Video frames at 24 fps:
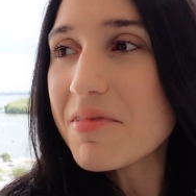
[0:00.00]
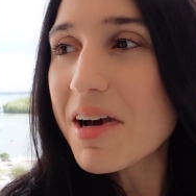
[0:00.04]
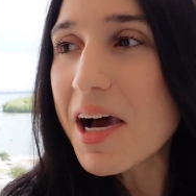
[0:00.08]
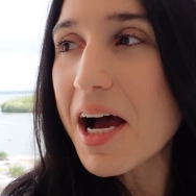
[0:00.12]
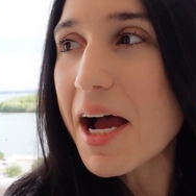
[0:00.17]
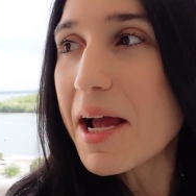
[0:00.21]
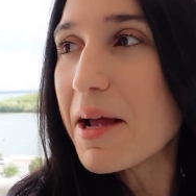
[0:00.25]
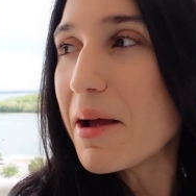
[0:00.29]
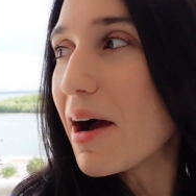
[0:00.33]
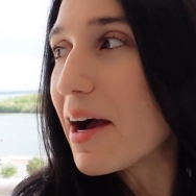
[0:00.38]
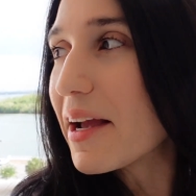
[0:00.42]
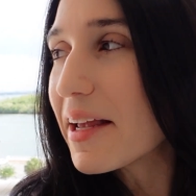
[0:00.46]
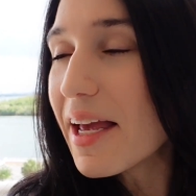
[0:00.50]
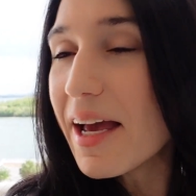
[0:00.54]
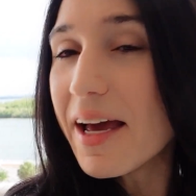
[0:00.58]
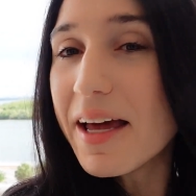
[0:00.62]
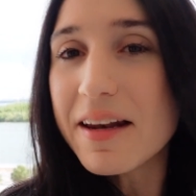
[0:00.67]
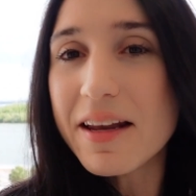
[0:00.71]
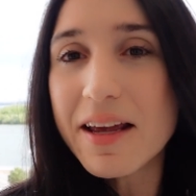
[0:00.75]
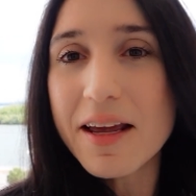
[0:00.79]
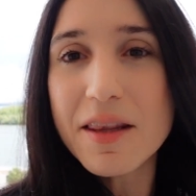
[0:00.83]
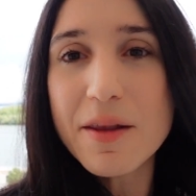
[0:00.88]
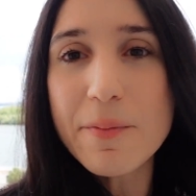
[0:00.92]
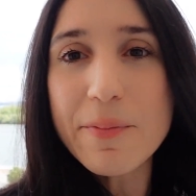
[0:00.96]
I,
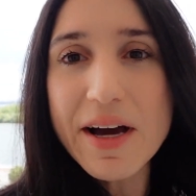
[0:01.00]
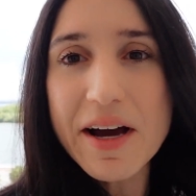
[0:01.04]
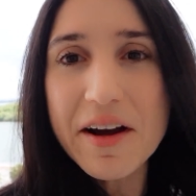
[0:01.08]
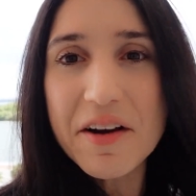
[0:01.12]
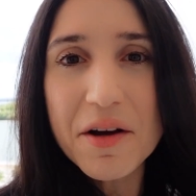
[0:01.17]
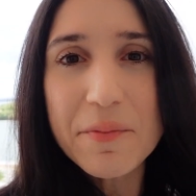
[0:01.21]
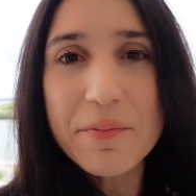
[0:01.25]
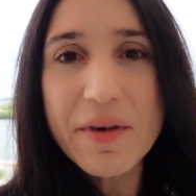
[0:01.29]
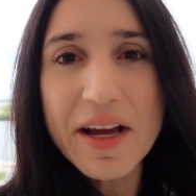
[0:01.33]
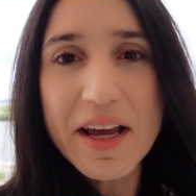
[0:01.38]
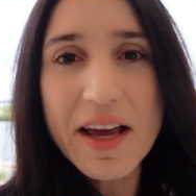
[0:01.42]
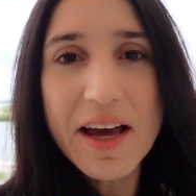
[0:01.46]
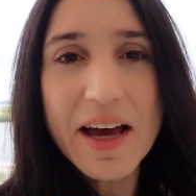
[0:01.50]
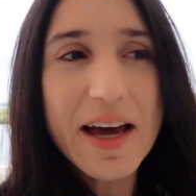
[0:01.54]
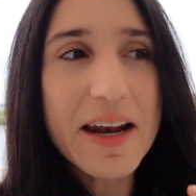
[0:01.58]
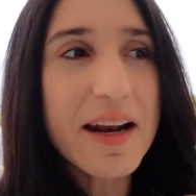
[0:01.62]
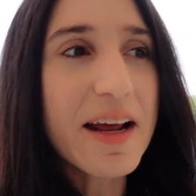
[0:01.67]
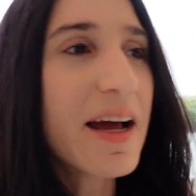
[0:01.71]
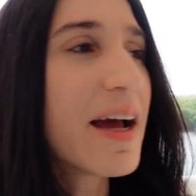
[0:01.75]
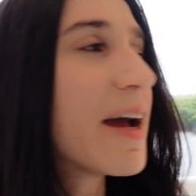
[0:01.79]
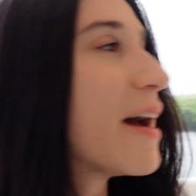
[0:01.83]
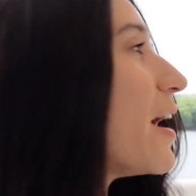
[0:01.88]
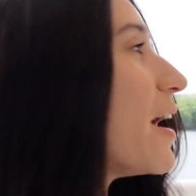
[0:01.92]
again, in the back of my head,